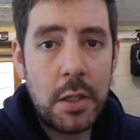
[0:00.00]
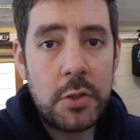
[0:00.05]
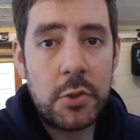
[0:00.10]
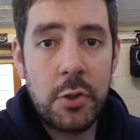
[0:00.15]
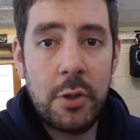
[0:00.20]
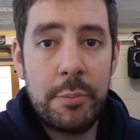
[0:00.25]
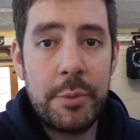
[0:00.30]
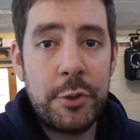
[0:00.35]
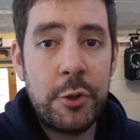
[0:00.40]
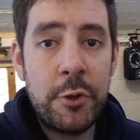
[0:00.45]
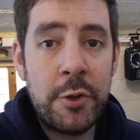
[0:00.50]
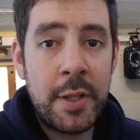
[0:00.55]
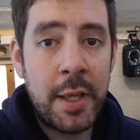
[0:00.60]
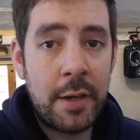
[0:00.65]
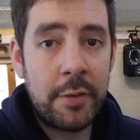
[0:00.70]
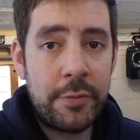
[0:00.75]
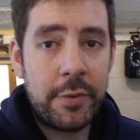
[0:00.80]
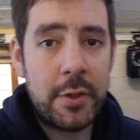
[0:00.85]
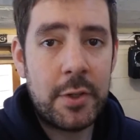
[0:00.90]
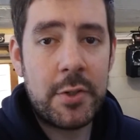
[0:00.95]
So I'll be doing
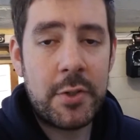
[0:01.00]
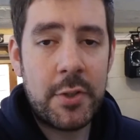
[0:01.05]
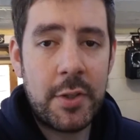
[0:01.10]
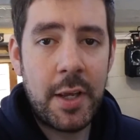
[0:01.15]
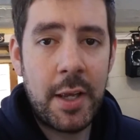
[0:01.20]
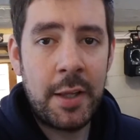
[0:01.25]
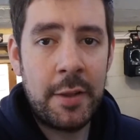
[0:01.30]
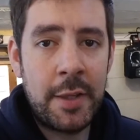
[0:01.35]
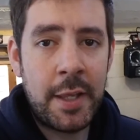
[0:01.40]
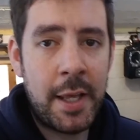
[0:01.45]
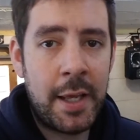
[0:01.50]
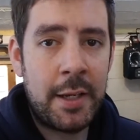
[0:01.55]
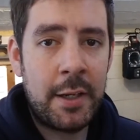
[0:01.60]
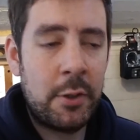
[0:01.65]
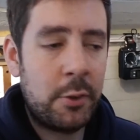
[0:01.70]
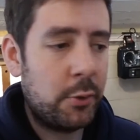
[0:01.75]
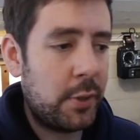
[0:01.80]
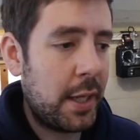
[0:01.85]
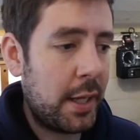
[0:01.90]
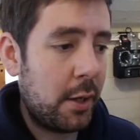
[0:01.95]
that first, and then
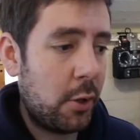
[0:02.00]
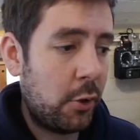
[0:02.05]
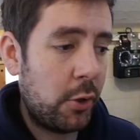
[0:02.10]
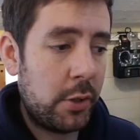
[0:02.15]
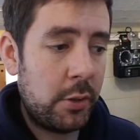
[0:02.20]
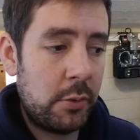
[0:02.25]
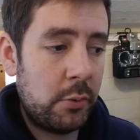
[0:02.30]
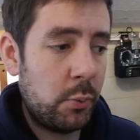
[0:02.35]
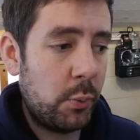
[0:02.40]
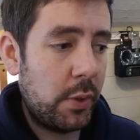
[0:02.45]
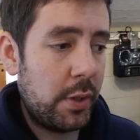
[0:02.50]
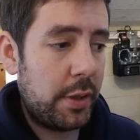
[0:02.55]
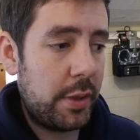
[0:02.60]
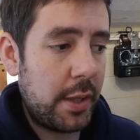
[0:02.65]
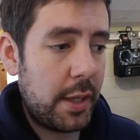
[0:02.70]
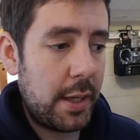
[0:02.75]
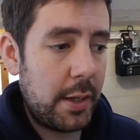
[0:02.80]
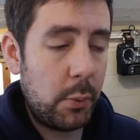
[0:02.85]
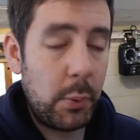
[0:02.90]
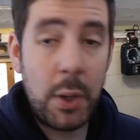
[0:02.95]
I'll get on with
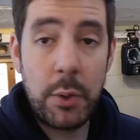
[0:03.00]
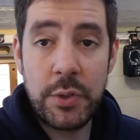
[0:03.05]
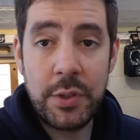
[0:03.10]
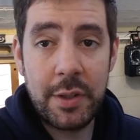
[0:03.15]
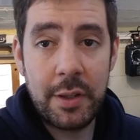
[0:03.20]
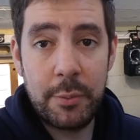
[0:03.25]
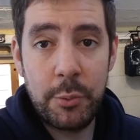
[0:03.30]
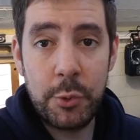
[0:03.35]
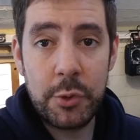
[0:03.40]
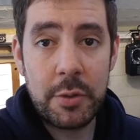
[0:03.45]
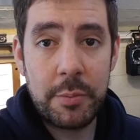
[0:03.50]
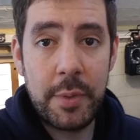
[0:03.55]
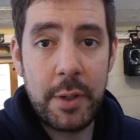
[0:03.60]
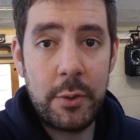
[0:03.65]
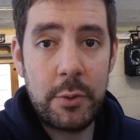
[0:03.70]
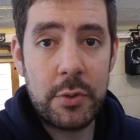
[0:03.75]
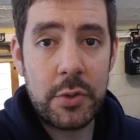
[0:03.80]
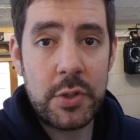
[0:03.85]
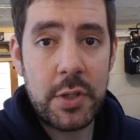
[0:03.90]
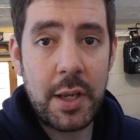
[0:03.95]
welding the motor
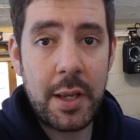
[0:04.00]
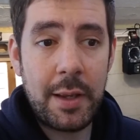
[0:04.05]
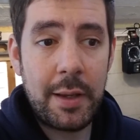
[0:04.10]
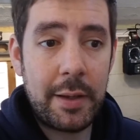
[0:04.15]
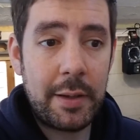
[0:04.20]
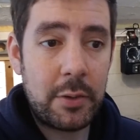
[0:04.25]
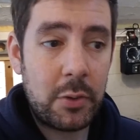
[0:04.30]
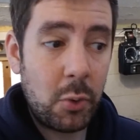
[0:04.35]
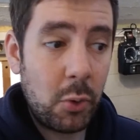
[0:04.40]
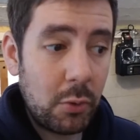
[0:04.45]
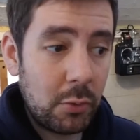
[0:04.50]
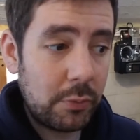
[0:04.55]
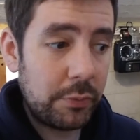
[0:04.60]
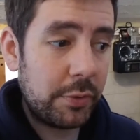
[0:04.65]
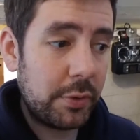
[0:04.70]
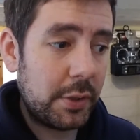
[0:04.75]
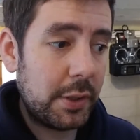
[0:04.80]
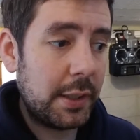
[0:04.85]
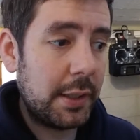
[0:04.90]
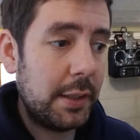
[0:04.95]
mounts, and
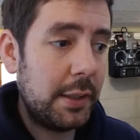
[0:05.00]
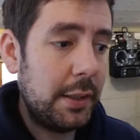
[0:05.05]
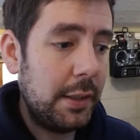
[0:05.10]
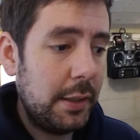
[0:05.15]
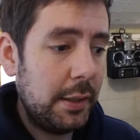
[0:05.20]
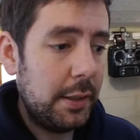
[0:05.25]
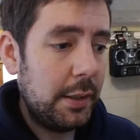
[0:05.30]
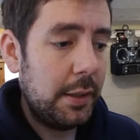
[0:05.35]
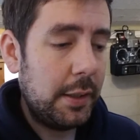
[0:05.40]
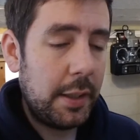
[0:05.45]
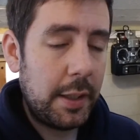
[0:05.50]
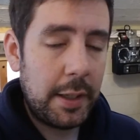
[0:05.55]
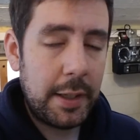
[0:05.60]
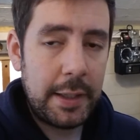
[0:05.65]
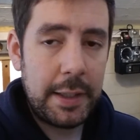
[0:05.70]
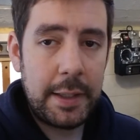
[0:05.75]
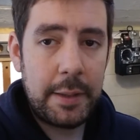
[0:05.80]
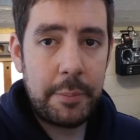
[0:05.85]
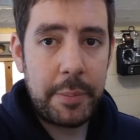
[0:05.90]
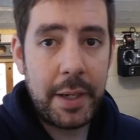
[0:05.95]
hopefully
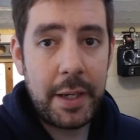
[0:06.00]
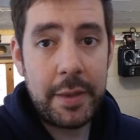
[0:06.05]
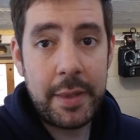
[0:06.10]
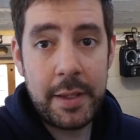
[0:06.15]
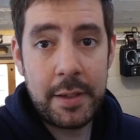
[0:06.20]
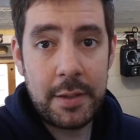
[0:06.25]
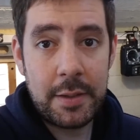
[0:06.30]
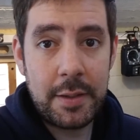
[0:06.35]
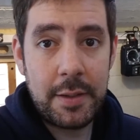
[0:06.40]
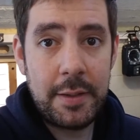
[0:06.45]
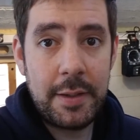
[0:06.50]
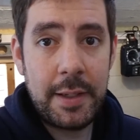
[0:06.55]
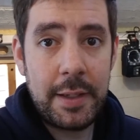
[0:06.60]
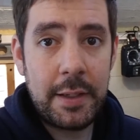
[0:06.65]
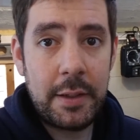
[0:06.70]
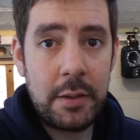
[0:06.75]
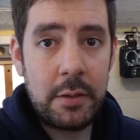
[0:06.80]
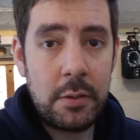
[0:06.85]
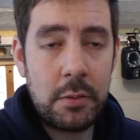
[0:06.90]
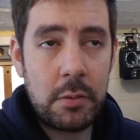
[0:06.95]
by the end of
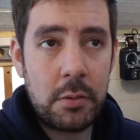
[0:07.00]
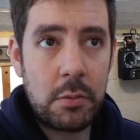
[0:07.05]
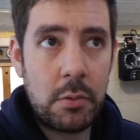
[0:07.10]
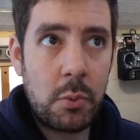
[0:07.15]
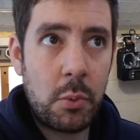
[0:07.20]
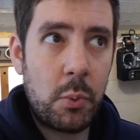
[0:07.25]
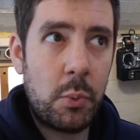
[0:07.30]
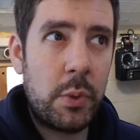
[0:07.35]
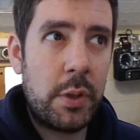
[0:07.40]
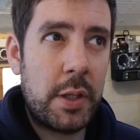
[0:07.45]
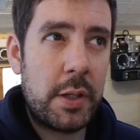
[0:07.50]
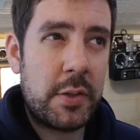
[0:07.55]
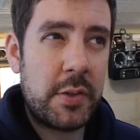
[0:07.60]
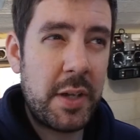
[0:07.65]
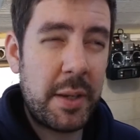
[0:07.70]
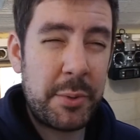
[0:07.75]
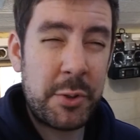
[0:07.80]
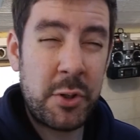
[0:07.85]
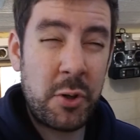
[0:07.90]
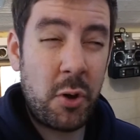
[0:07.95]
today, with the
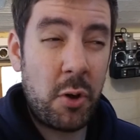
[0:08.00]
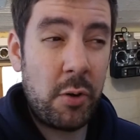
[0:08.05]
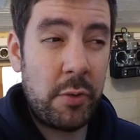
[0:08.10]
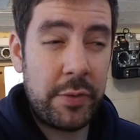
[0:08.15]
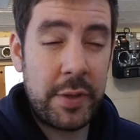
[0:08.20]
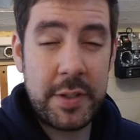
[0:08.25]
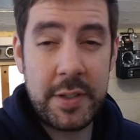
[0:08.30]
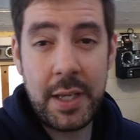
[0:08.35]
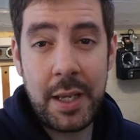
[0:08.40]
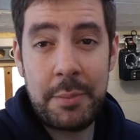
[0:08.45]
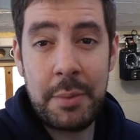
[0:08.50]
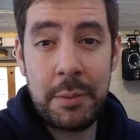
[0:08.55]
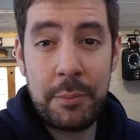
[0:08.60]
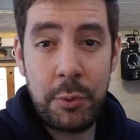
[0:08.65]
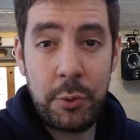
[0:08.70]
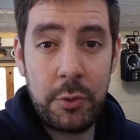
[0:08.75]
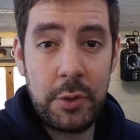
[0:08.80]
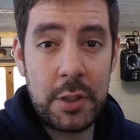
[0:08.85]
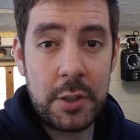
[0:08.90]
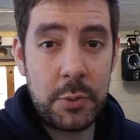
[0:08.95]
exception of the timing
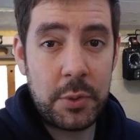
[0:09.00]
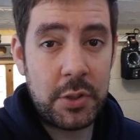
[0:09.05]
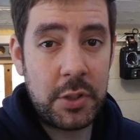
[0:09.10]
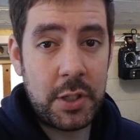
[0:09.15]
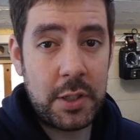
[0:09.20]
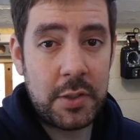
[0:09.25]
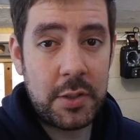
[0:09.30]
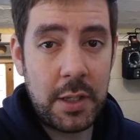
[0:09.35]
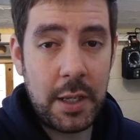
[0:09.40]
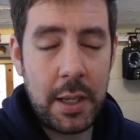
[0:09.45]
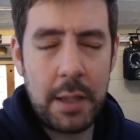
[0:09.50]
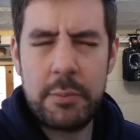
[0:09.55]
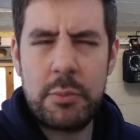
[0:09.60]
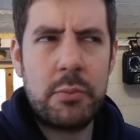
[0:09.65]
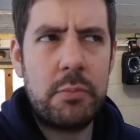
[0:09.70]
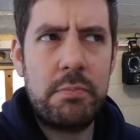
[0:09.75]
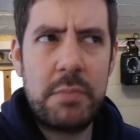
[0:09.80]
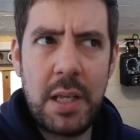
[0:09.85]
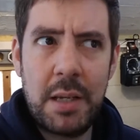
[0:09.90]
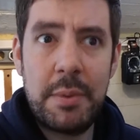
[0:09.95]
pulleys,
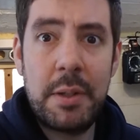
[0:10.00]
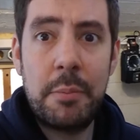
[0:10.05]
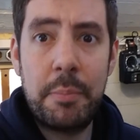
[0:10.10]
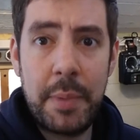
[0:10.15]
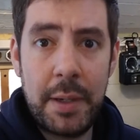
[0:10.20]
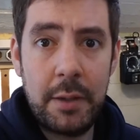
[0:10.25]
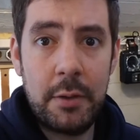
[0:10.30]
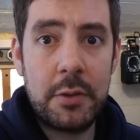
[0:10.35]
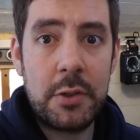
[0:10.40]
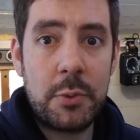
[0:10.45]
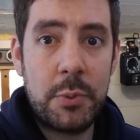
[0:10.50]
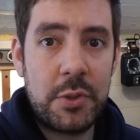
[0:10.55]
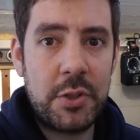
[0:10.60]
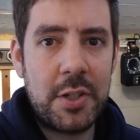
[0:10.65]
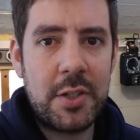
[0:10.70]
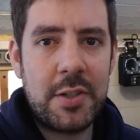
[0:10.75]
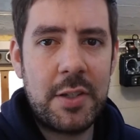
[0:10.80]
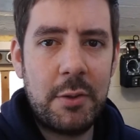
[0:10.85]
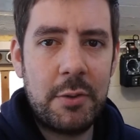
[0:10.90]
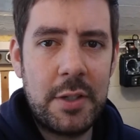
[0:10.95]
timing belts, which
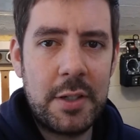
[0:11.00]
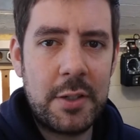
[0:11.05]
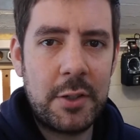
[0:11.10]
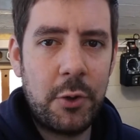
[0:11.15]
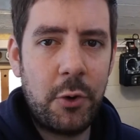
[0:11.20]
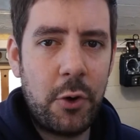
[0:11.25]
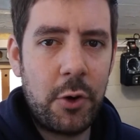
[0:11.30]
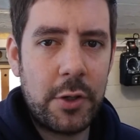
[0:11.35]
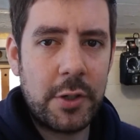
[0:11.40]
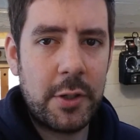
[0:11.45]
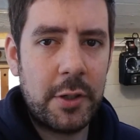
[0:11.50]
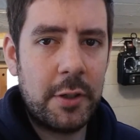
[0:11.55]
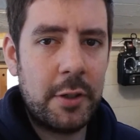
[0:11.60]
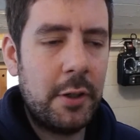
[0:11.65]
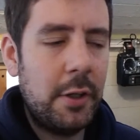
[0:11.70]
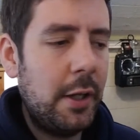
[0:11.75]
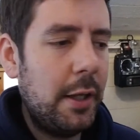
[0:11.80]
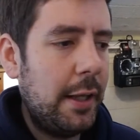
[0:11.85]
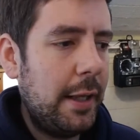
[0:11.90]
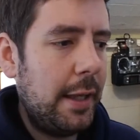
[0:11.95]
I still need to order,
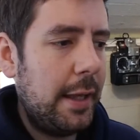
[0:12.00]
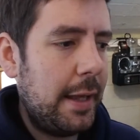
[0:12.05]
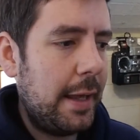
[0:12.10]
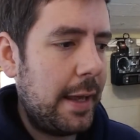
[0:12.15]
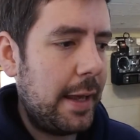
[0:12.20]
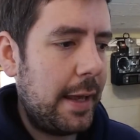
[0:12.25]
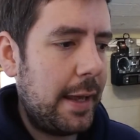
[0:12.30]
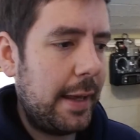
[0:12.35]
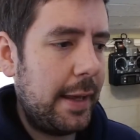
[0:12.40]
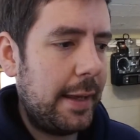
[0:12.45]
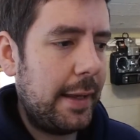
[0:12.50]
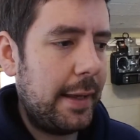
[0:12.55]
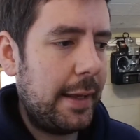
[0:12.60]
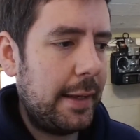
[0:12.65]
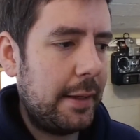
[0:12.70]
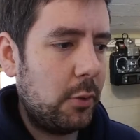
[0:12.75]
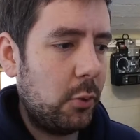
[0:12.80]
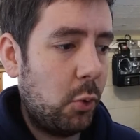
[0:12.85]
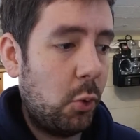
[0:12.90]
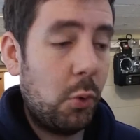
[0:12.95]

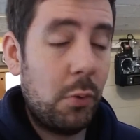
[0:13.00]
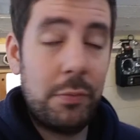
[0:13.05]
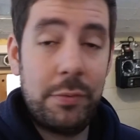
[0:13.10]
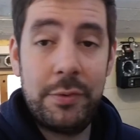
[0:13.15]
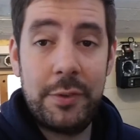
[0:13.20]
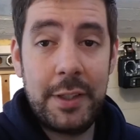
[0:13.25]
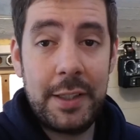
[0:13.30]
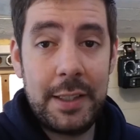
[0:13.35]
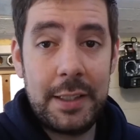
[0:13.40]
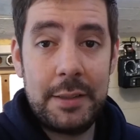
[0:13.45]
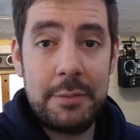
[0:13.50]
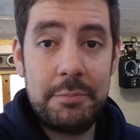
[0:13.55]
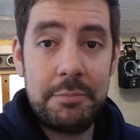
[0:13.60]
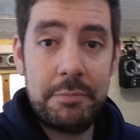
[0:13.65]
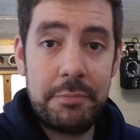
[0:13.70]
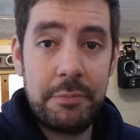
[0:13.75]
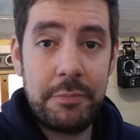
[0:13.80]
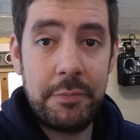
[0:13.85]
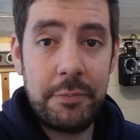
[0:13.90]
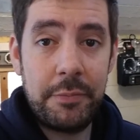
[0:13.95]
hopefully
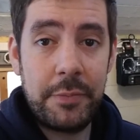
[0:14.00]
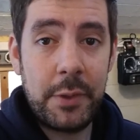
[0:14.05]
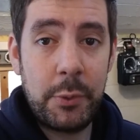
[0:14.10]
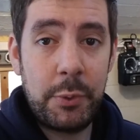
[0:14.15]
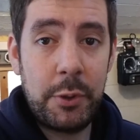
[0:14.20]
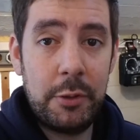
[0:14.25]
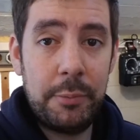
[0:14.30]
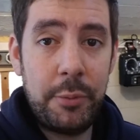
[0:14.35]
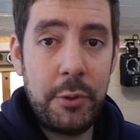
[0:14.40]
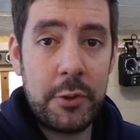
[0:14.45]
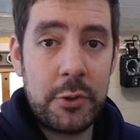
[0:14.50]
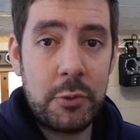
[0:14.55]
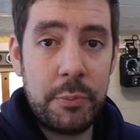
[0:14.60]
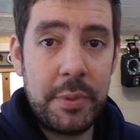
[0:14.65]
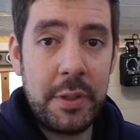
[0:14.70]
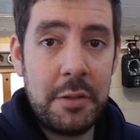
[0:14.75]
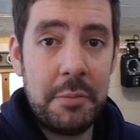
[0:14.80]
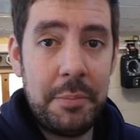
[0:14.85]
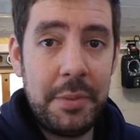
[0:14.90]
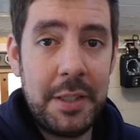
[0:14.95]
the wheel pods will
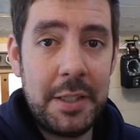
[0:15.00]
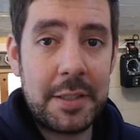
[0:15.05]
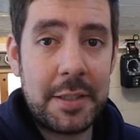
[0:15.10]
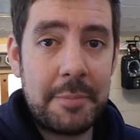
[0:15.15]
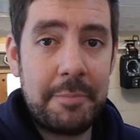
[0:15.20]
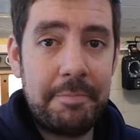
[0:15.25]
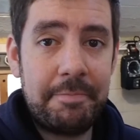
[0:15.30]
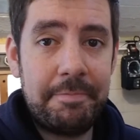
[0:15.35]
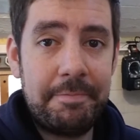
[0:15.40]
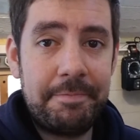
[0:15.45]
be complete.